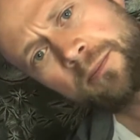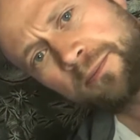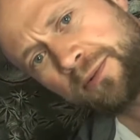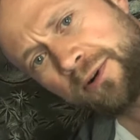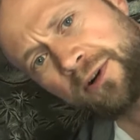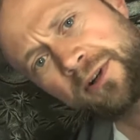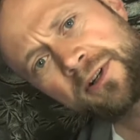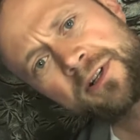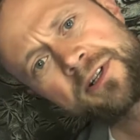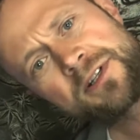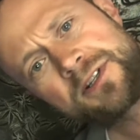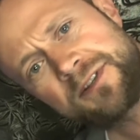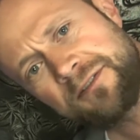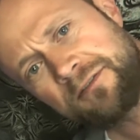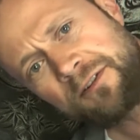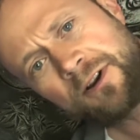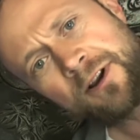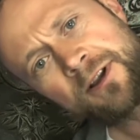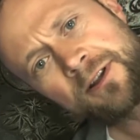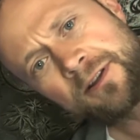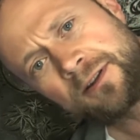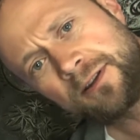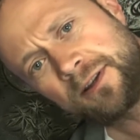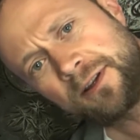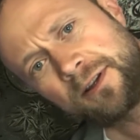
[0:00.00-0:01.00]
printer's
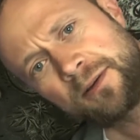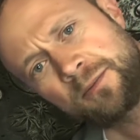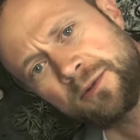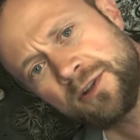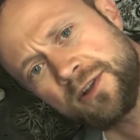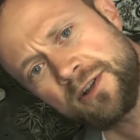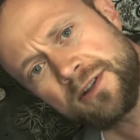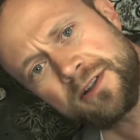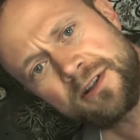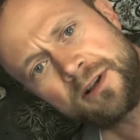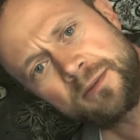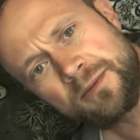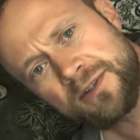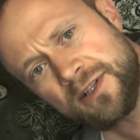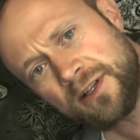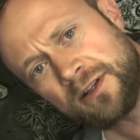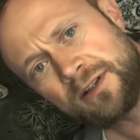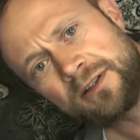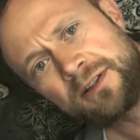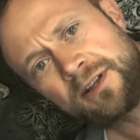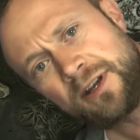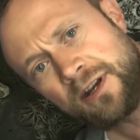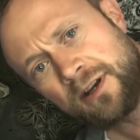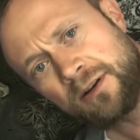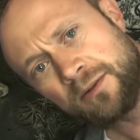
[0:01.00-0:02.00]
fine. The image is upside
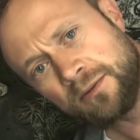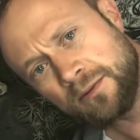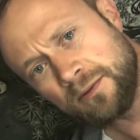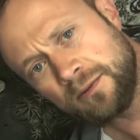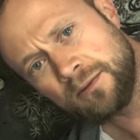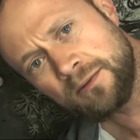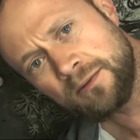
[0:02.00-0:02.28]
down.